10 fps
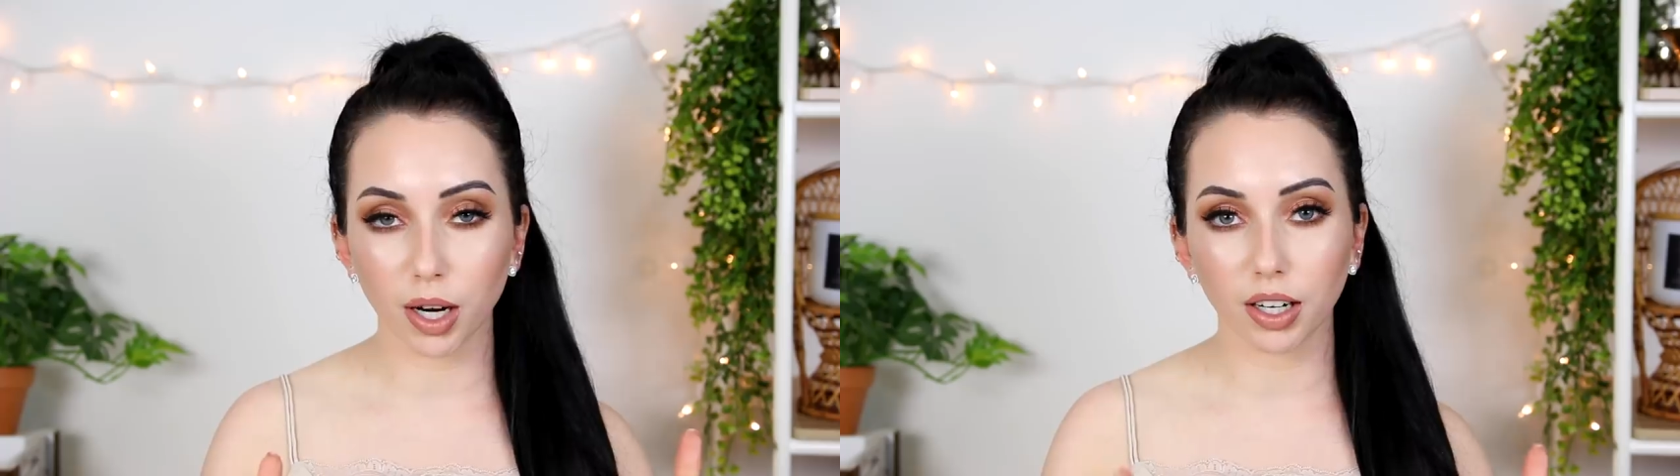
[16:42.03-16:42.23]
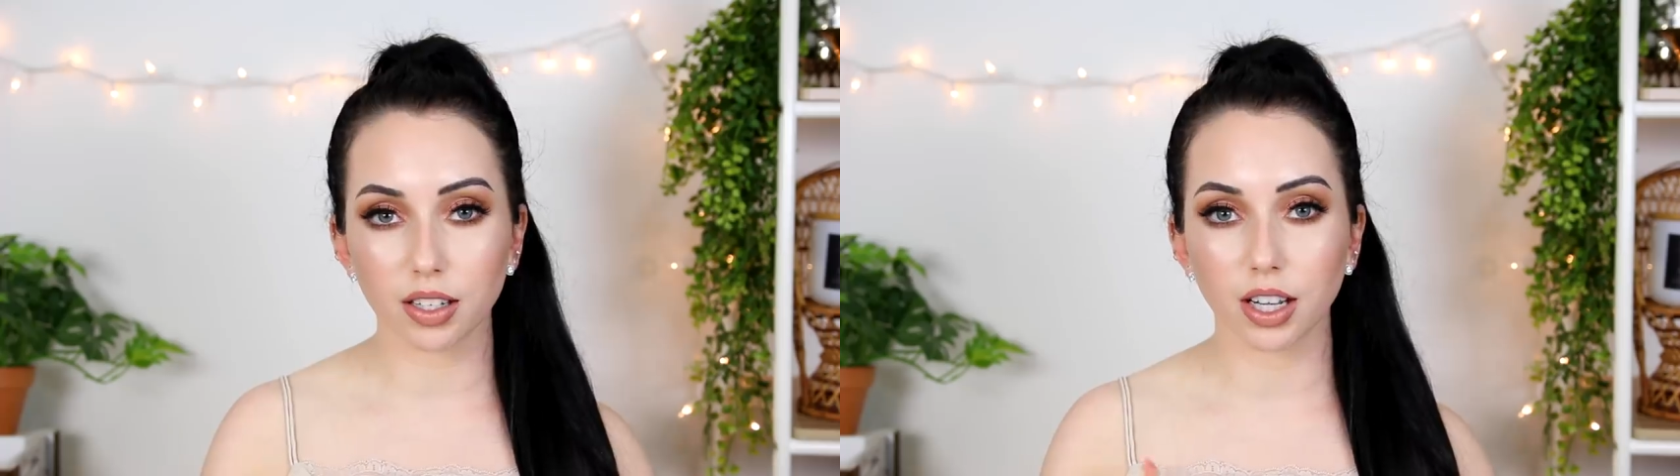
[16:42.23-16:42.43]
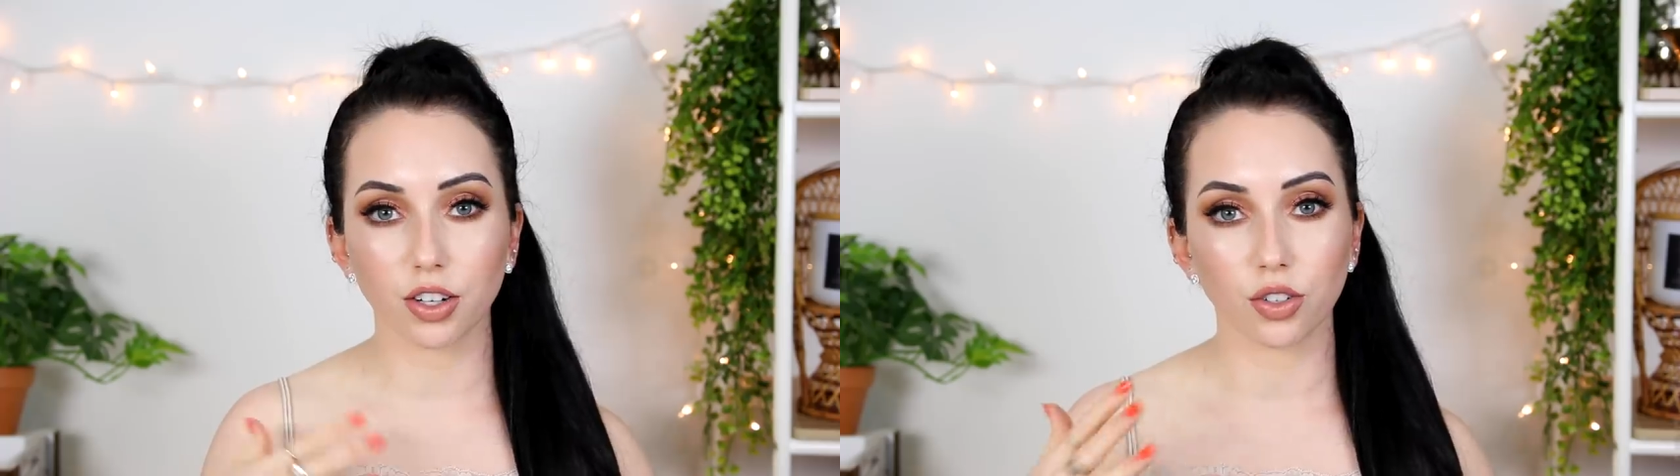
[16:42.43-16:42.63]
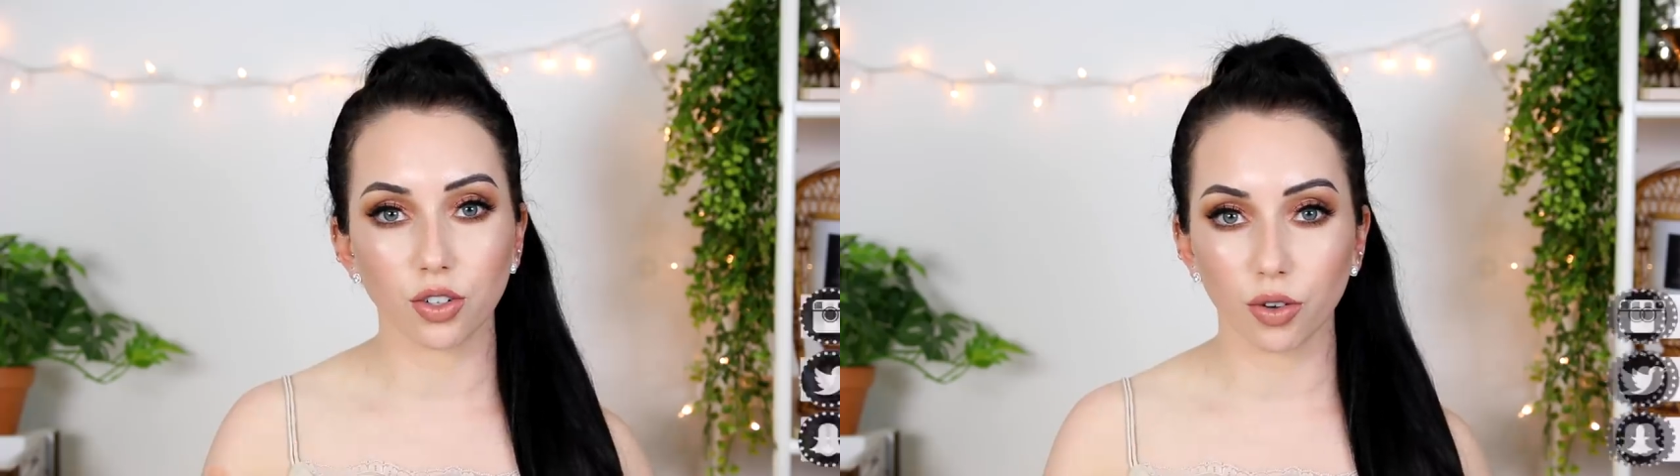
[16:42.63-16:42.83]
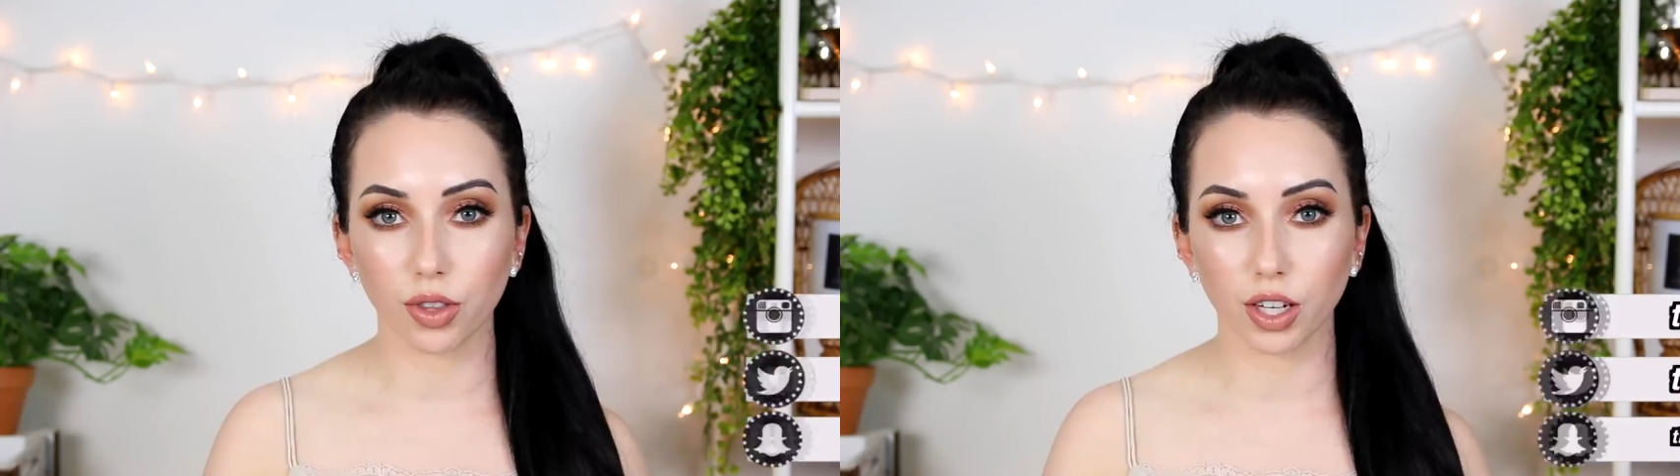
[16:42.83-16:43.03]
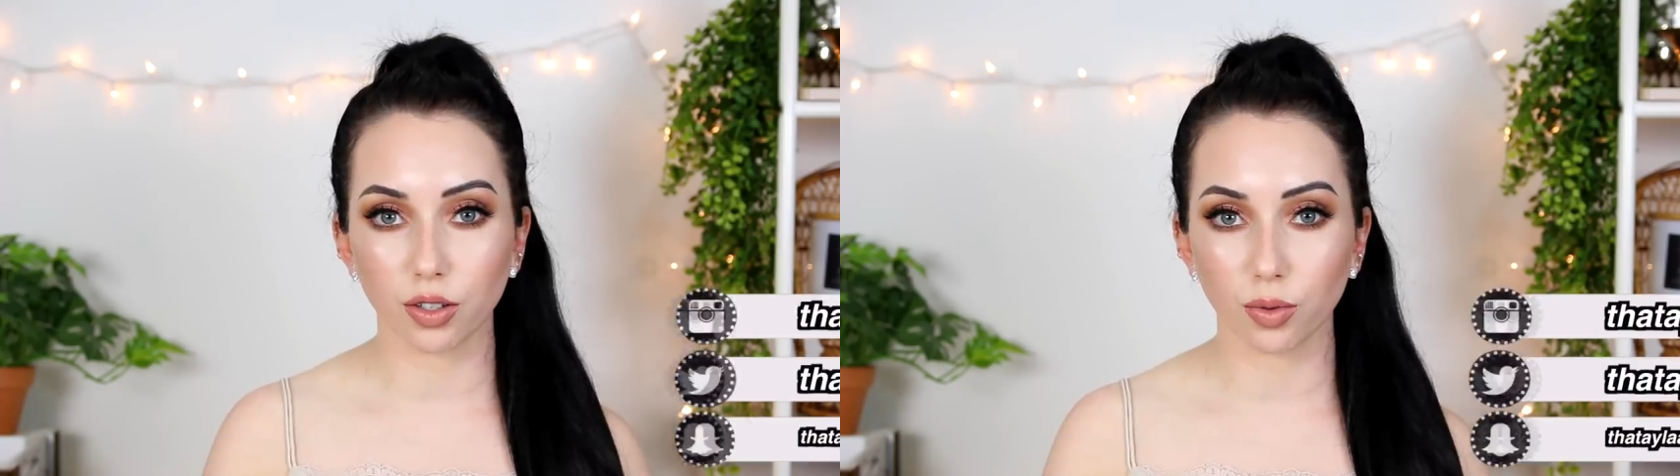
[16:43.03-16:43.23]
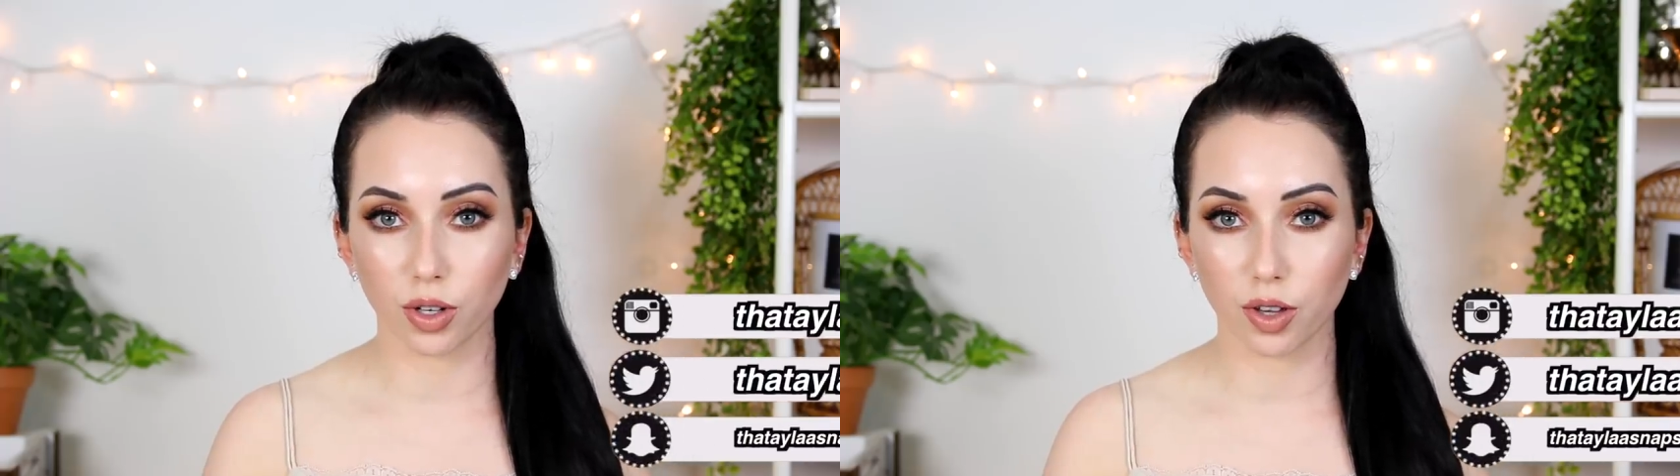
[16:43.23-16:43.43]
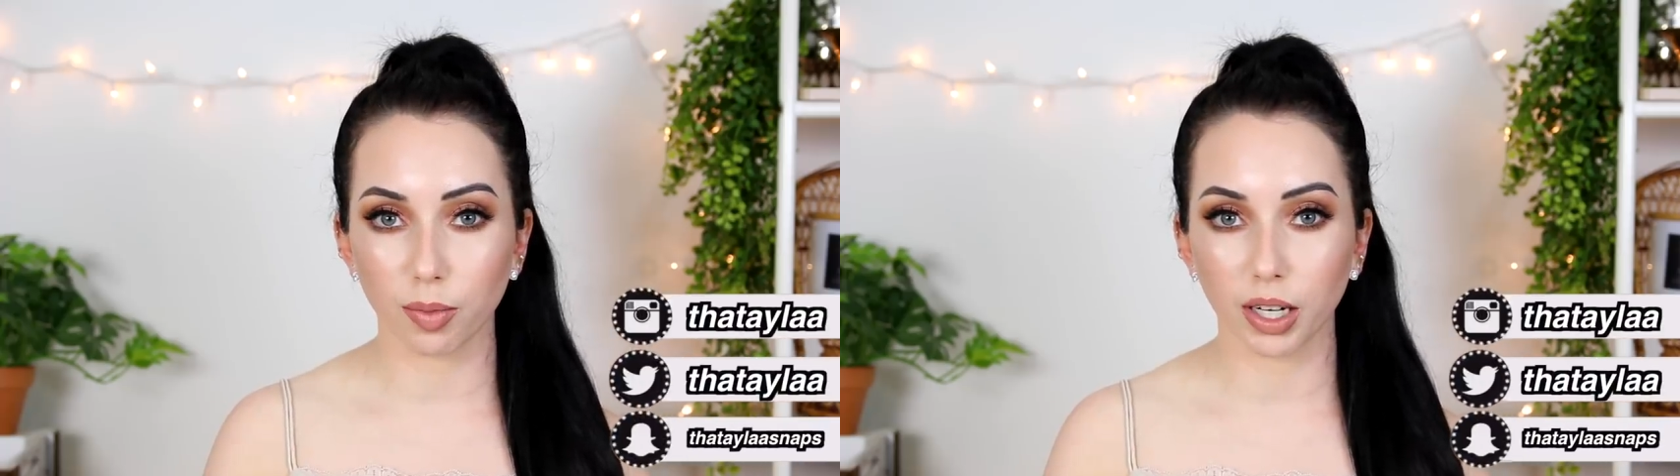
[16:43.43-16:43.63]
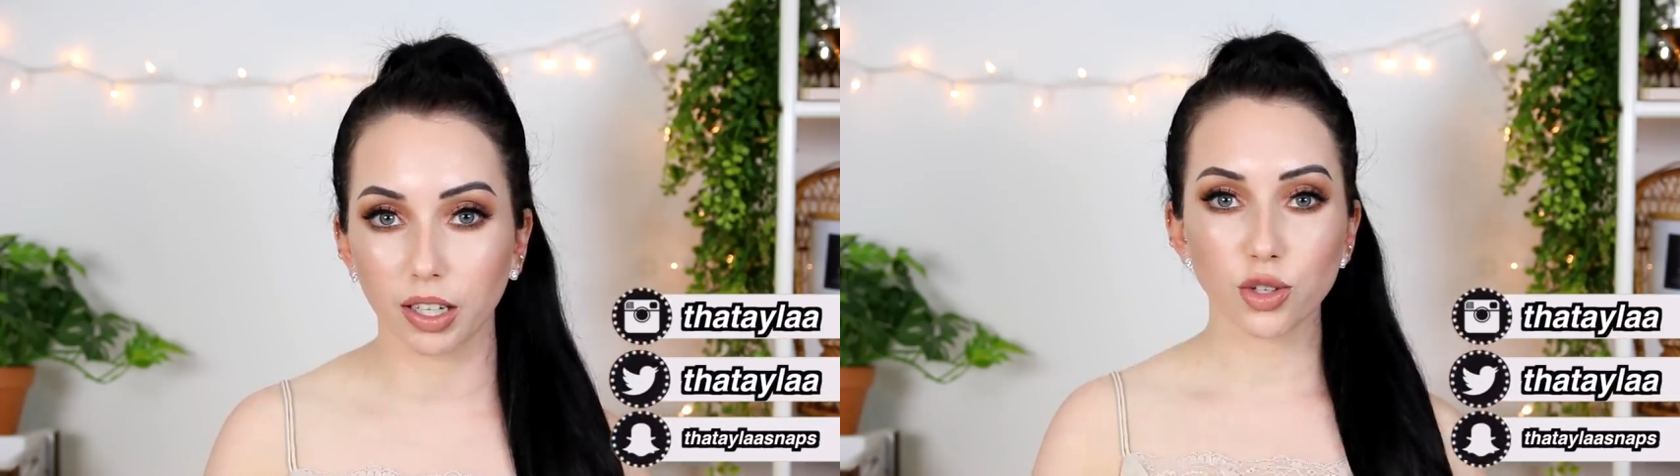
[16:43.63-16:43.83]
products that I just don't think is worth your money.